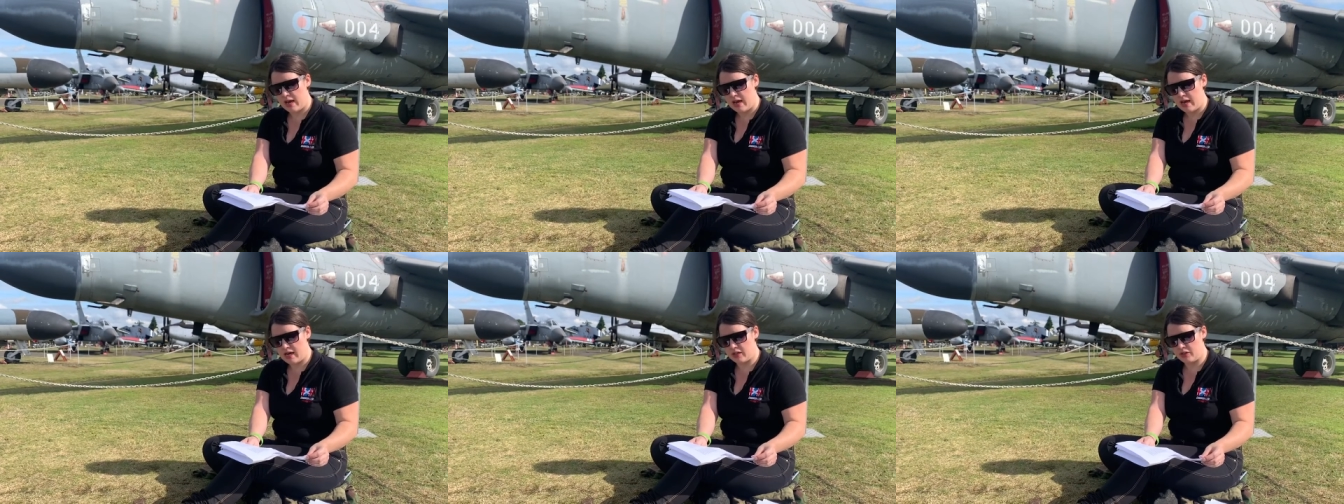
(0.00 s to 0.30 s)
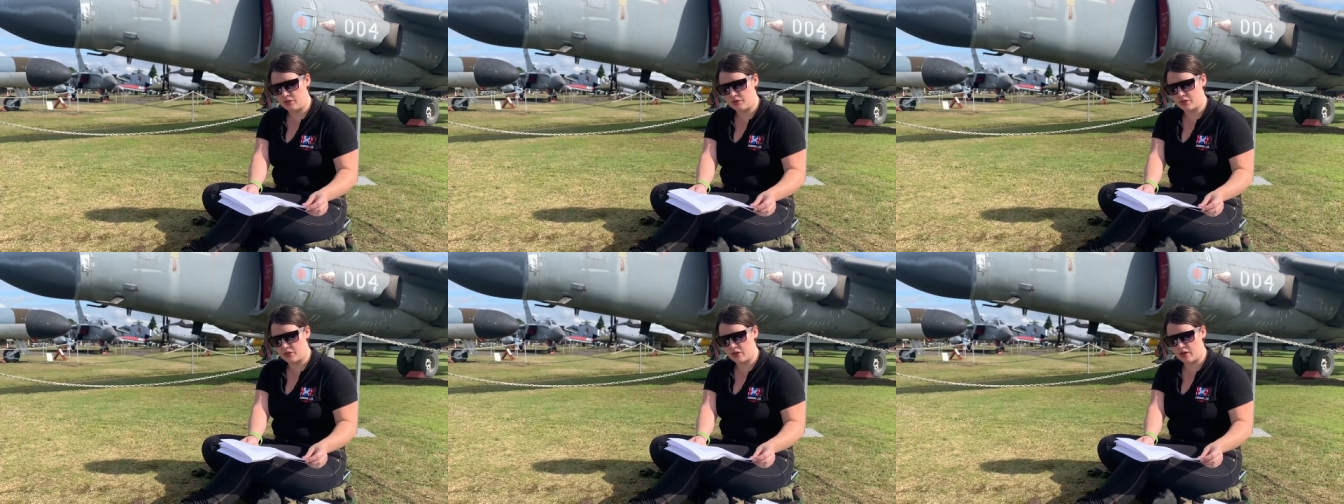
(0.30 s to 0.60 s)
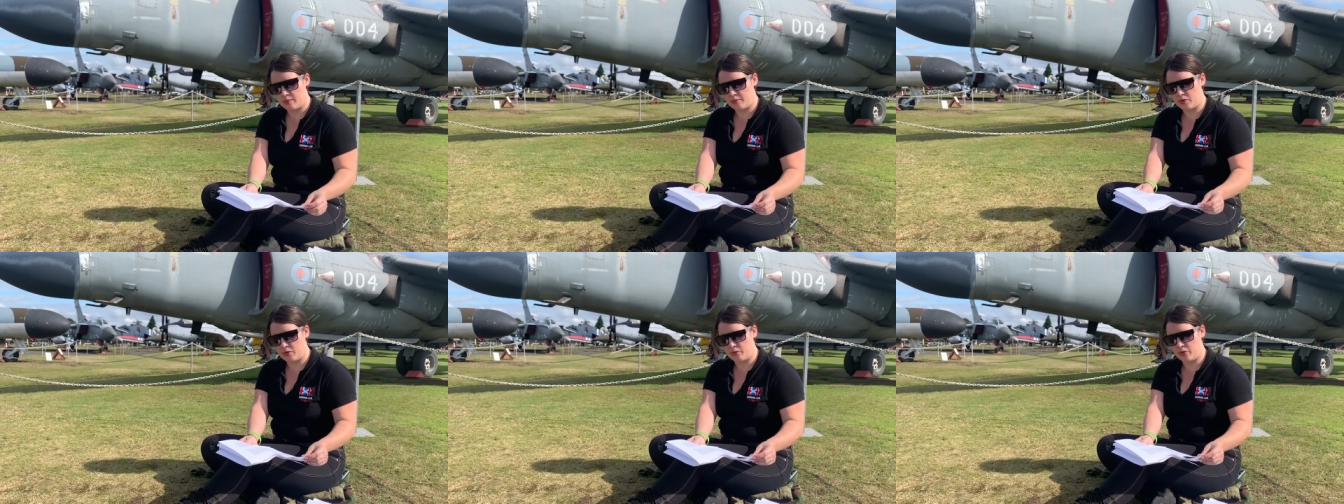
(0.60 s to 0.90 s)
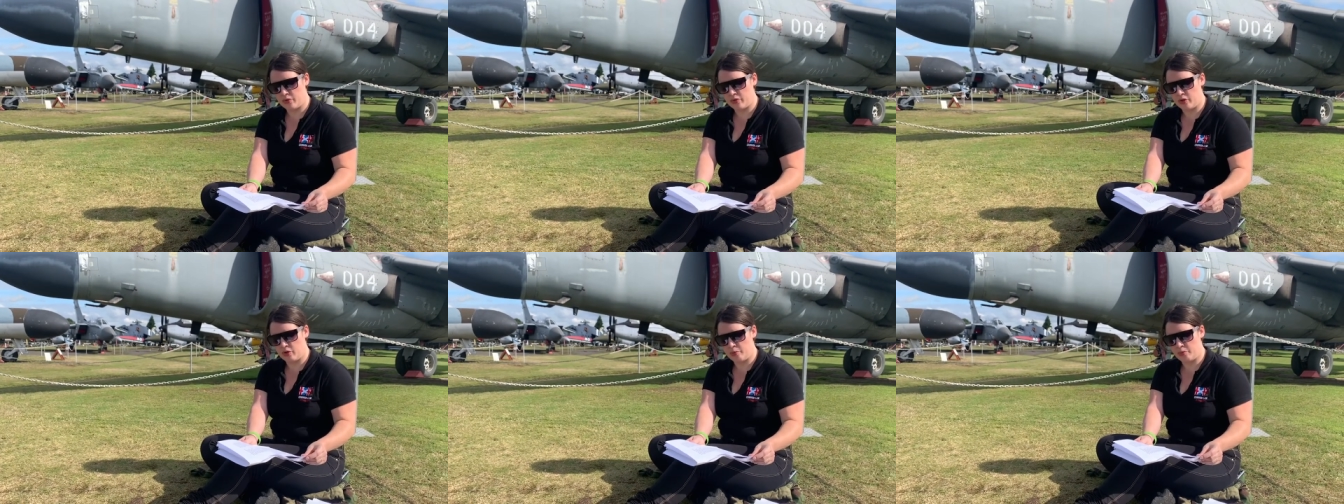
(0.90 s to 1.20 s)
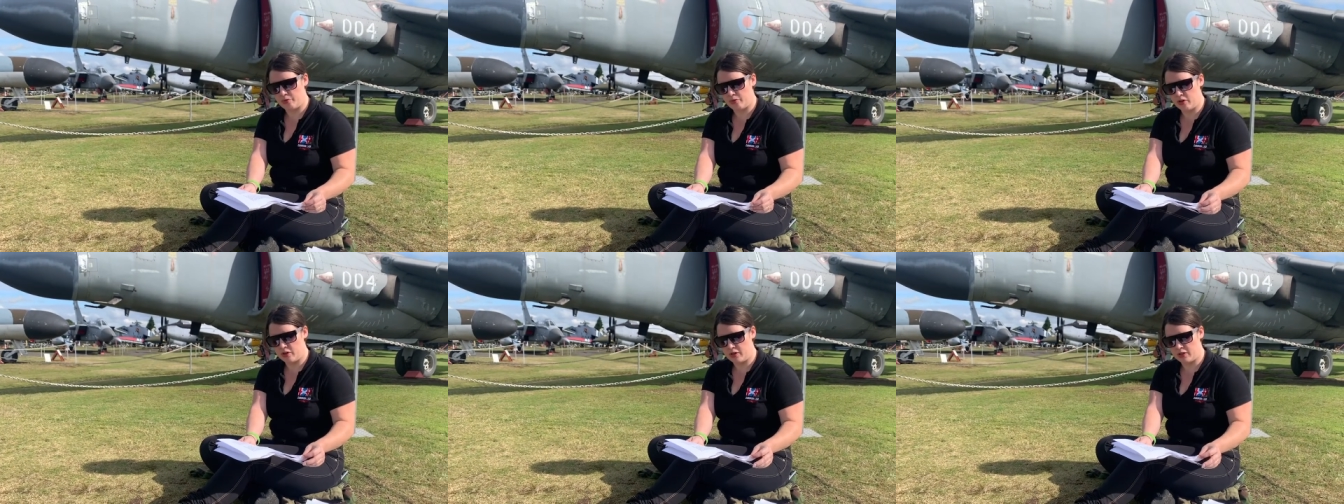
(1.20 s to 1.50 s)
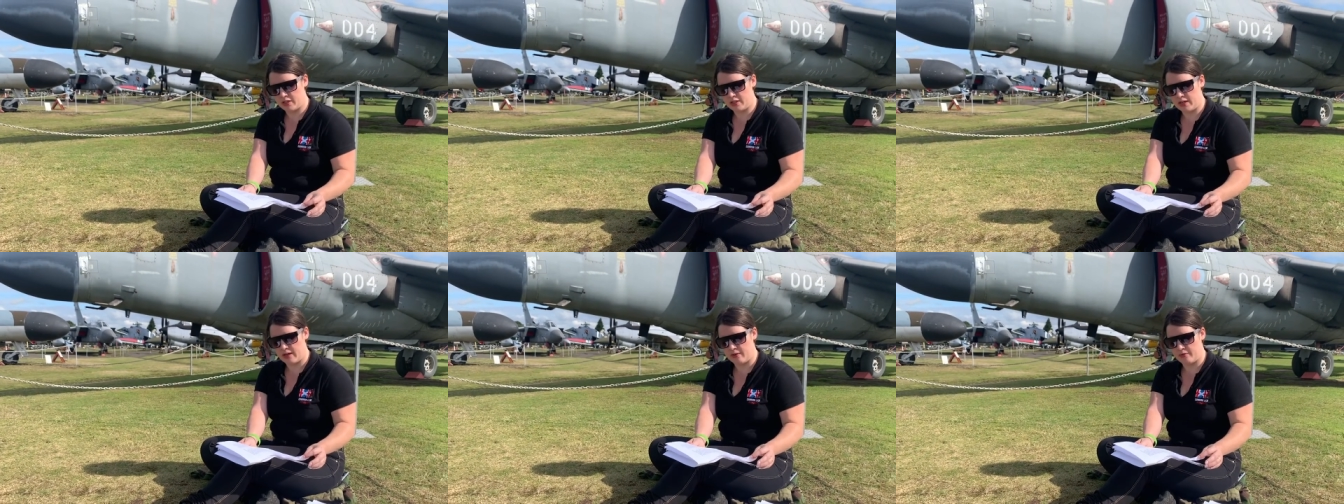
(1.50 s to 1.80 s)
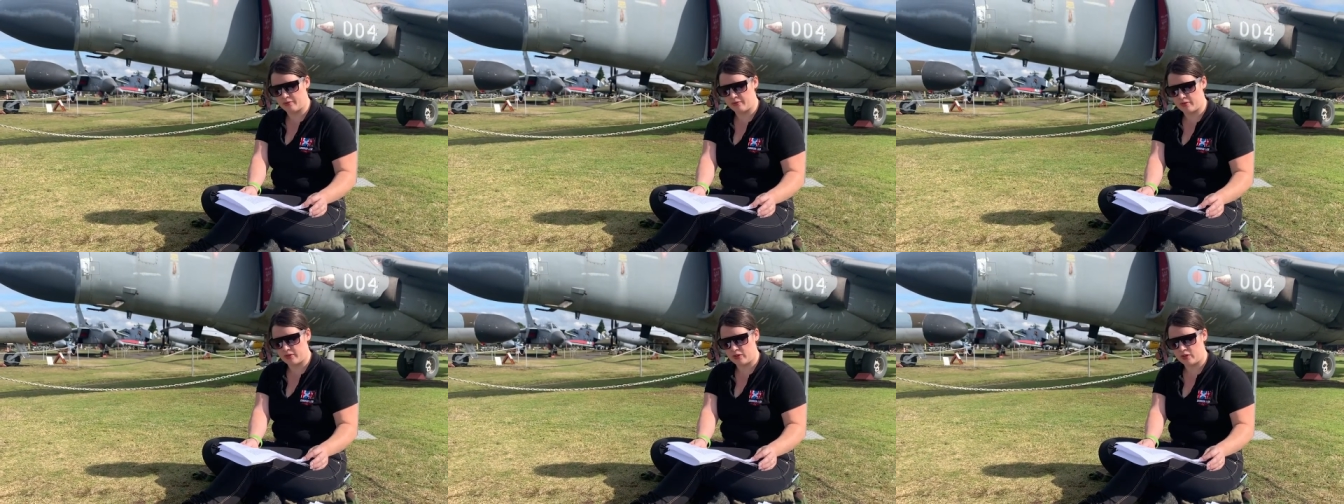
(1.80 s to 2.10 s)
and usurped the royal prerogative.
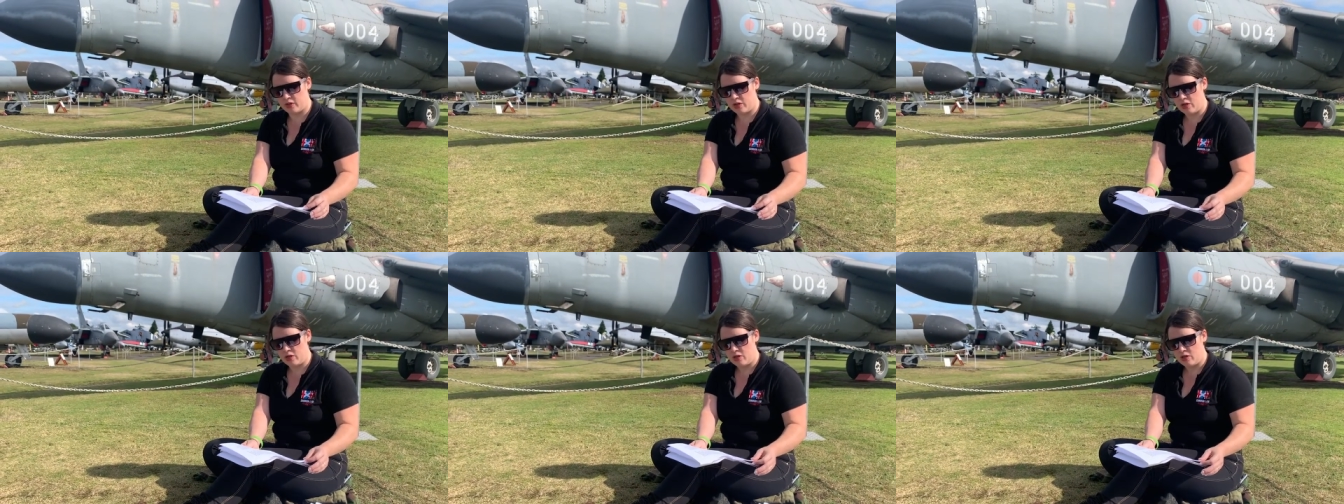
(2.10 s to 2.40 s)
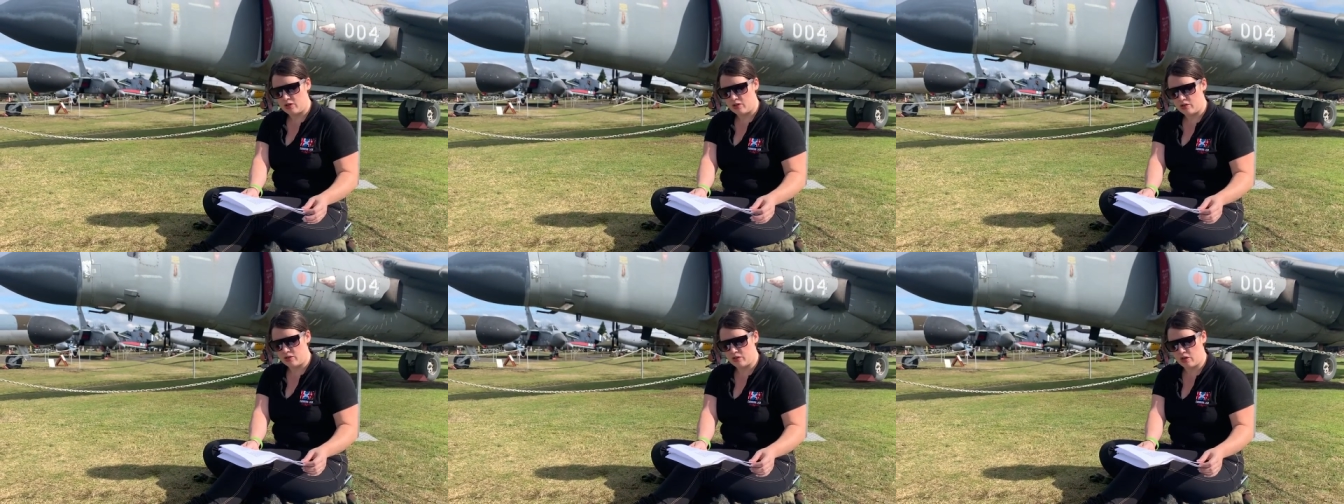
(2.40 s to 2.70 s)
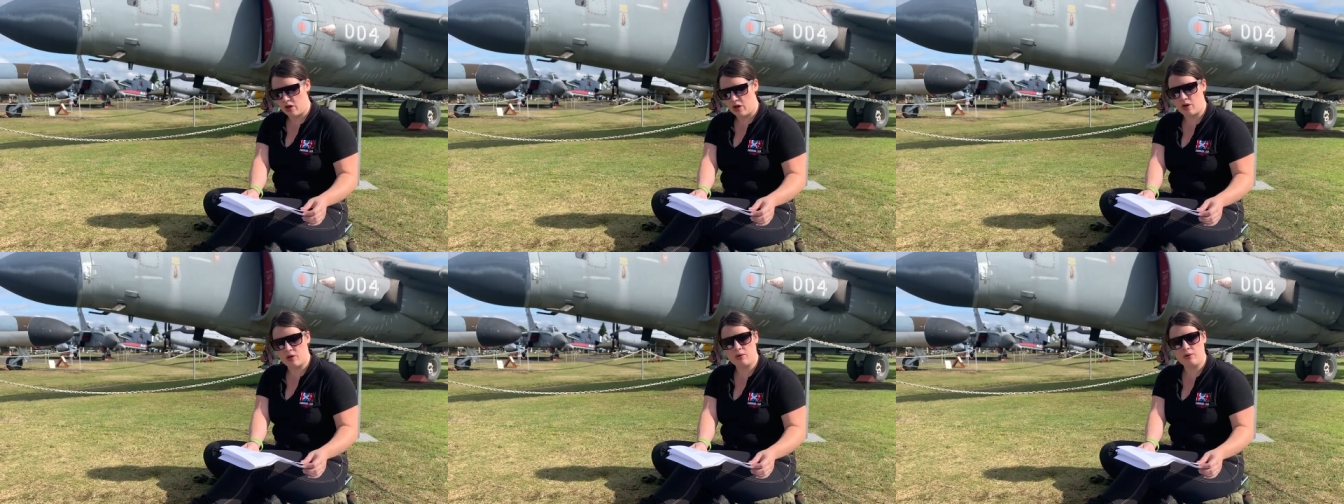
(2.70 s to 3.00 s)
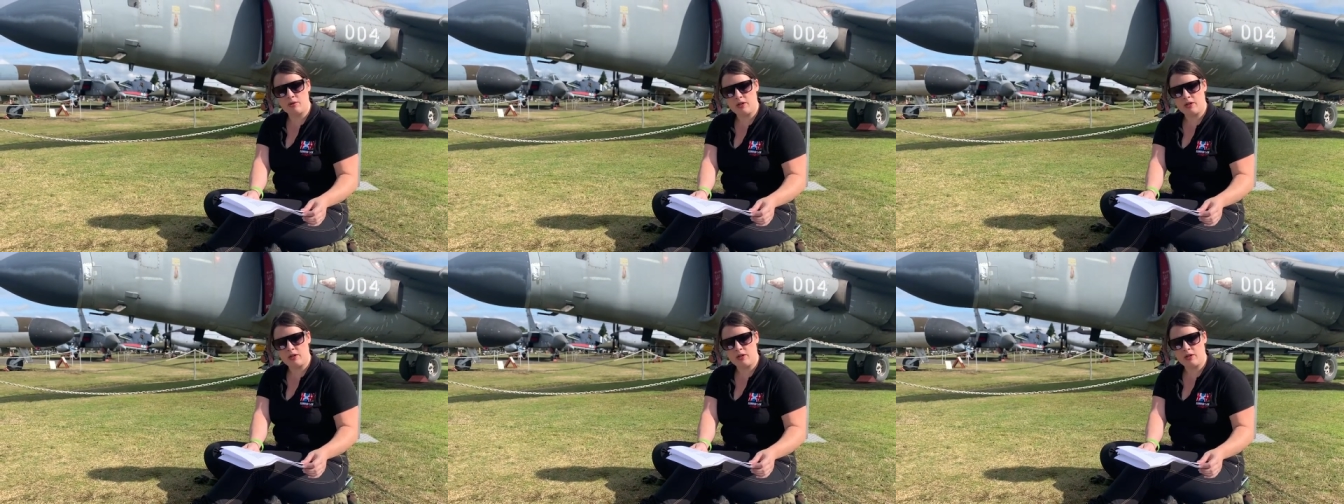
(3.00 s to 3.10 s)
So,